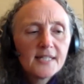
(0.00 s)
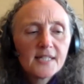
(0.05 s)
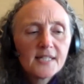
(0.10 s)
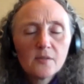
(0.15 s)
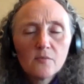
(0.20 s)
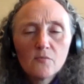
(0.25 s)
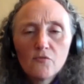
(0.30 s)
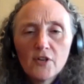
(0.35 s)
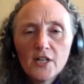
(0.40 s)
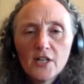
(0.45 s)

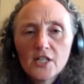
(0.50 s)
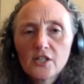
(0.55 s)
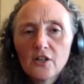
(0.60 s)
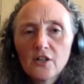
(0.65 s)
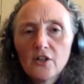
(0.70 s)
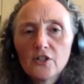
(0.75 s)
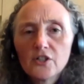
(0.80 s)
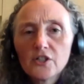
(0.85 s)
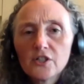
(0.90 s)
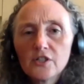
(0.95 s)
some
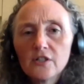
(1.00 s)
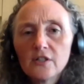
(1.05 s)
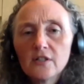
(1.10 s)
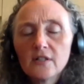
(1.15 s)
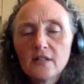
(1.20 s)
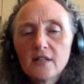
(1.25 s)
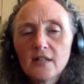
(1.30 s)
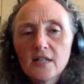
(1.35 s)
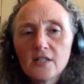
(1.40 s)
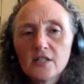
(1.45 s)
research
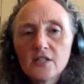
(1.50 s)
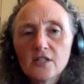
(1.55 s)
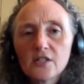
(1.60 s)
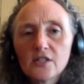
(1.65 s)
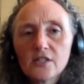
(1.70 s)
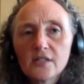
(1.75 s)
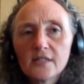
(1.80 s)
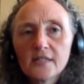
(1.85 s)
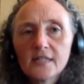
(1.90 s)
that has